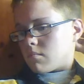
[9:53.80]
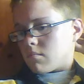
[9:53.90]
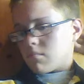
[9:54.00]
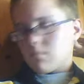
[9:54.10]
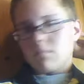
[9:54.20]

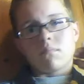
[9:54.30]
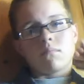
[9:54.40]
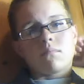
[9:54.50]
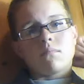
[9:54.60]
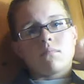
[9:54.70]

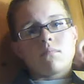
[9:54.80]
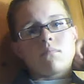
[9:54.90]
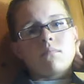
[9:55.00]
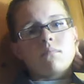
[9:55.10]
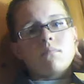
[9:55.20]

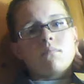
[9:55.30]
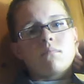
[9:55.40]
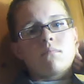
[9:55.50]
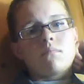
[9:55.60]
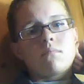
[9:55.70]

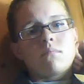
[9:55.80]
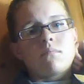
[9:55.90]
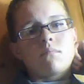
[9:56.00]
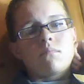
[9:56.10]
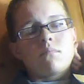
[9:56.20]

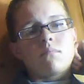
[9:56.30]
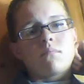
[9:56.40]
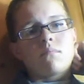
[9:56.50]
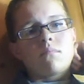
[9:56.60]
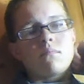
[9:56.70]

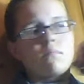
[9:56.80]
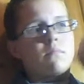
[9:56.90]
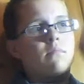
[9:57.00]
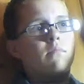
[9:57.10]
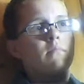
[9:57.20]

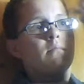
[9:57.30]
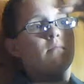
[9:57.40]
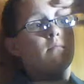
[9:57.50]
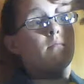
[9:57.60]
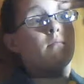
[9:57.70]

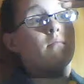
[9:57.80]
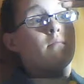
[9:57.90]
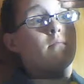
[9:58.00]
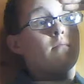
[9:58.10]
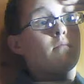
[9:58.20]

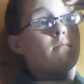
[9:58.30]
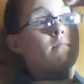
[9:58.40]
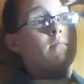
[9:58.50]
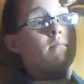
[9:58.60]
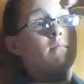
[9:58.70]

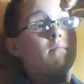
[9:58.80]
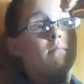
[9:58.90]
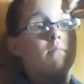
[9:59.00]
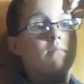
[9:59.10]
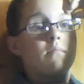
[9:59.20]

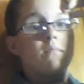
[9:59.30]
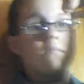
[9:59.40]
(not speaking)